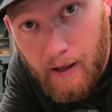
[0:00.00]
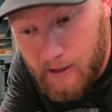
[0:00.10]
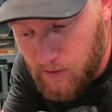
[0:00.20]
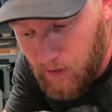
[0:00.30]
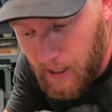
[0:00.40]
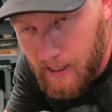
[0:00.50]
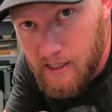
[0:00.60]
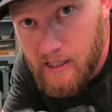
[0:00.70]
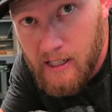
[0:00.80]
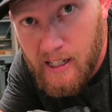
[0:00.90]
and this
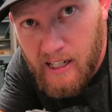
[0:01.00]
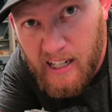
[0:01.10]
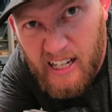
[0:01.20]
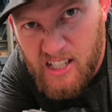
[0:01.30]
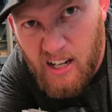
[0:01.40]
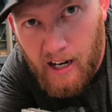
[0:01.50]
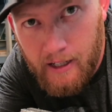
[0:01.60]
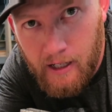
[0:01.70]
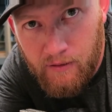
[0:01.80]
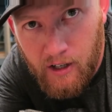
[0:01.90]
vise. It's not
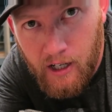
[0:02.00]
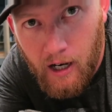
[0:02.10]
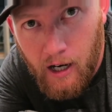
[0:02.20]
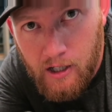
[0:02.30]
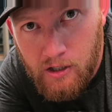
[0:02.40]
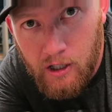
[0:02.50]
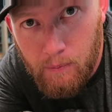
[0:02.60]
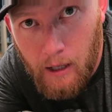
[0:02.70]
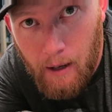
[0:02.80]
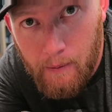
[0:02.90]
in there very hard, so you
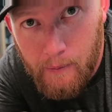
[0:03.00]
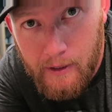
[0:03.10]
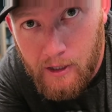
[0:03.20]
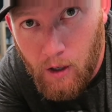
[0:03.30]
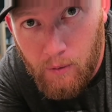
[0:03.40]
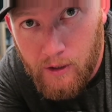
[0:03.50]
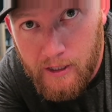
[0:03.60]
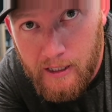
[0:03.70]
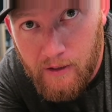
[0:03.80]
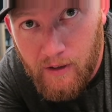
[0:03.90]
probably don't really
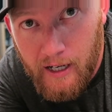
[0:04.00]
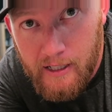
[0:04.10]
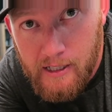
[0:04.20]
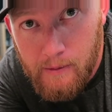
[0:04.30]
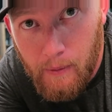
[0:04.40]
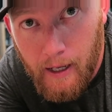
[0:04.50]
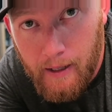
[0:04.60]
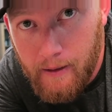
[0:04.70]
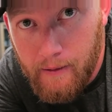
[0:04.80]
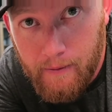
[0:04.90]
need a vise, but
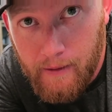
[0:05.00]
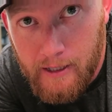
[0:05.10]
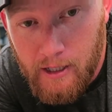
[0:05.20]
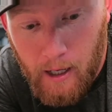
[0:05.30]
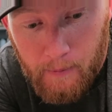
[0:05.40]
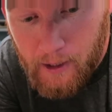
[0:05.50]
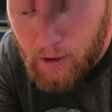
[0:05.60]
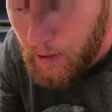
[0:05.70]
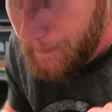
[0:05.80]
that's how I'm going to do